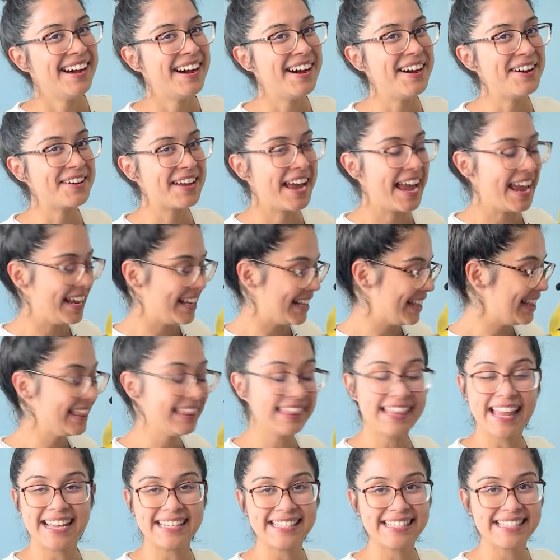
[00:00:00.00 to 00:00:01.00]
Okay,
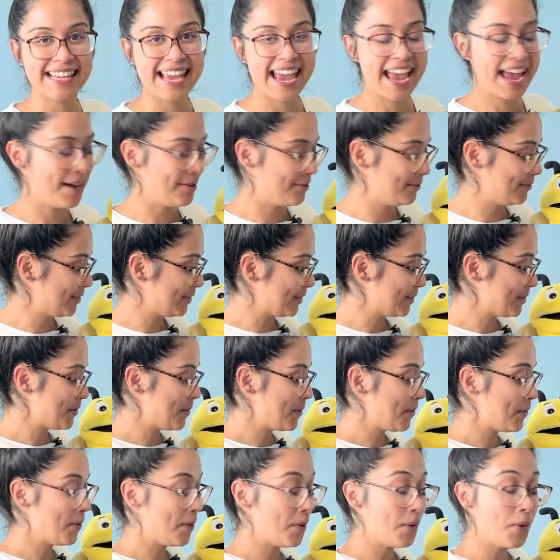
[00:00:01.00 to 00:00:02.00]
let's count.
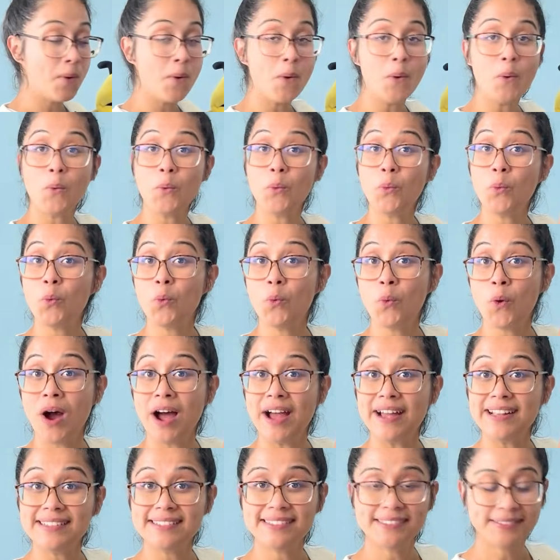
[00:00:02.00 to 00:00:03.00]

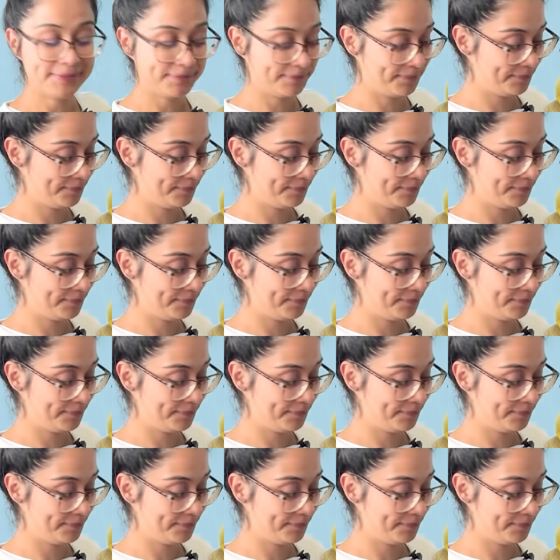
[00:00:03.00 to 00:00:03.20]
1,